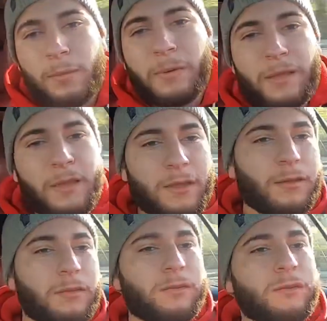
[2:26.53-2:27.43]
But yeah,
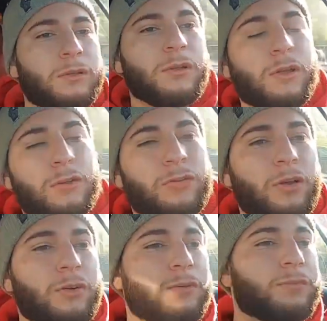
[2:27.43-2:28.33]

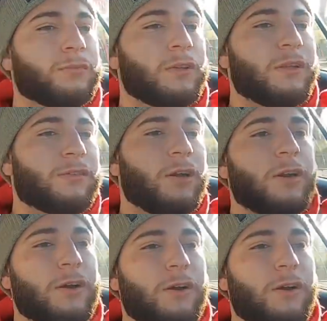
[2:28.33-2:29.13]
so let's start it